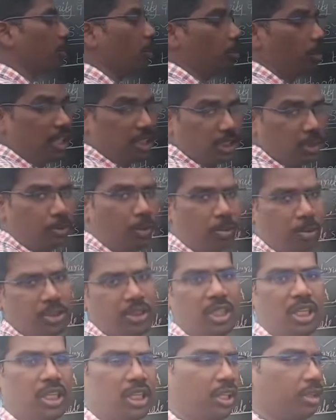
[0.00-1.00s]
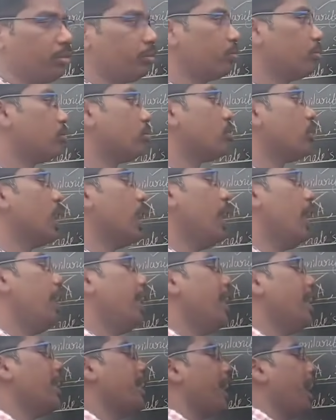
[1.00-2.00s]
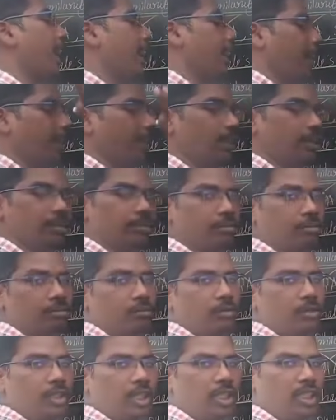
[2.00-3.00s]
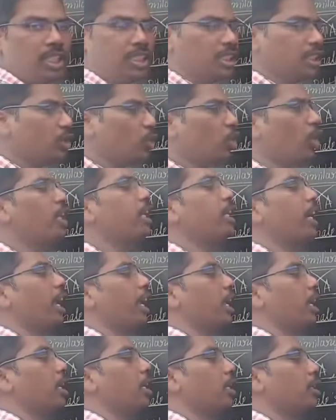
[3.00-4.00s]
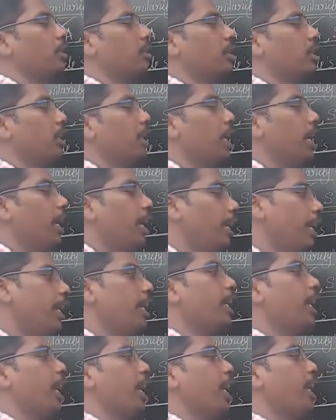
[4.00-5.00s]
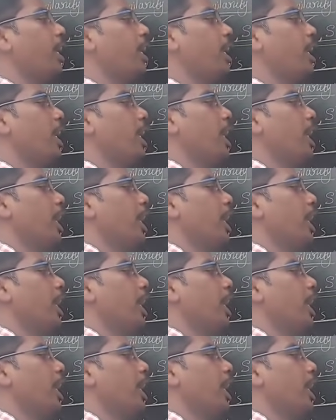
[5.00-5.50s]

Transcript: of the basic proportionality theorem. In a triangle, this is only triangle. In a triangle,